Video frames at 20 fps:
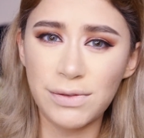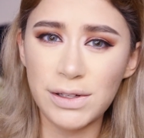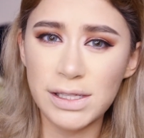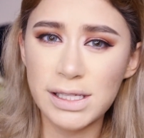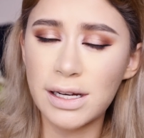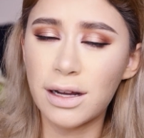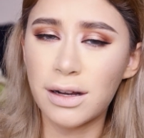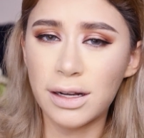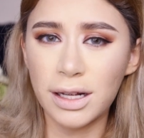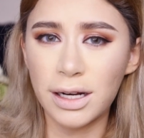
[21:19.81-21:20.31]
If
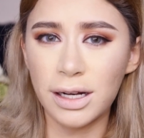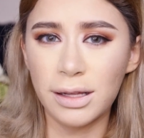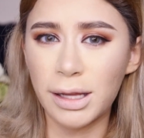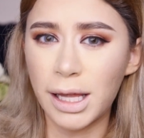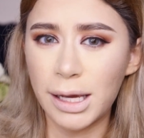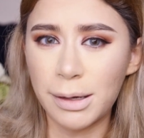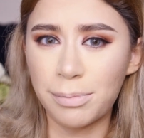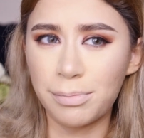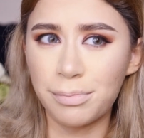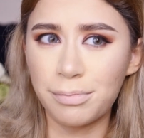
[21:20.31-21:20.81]
it's not gonna
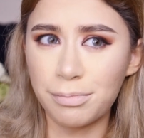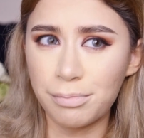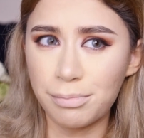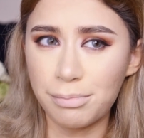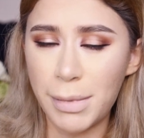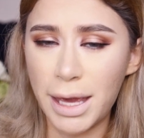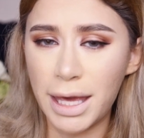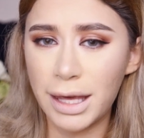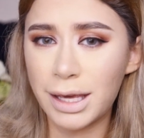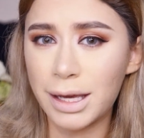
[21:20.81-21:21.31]
like
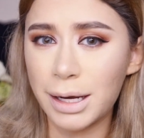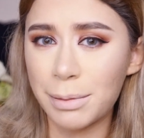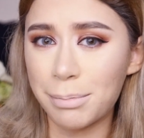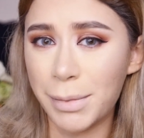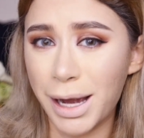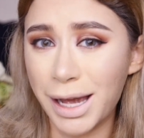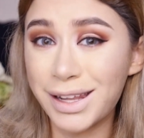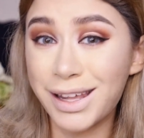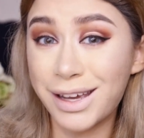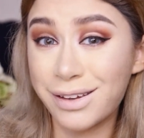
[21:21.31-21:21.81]
make
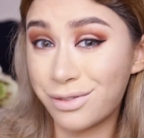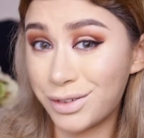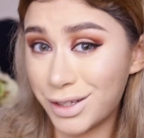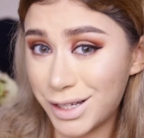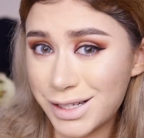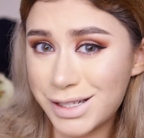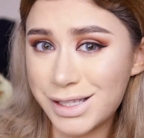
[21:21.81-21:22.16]
my life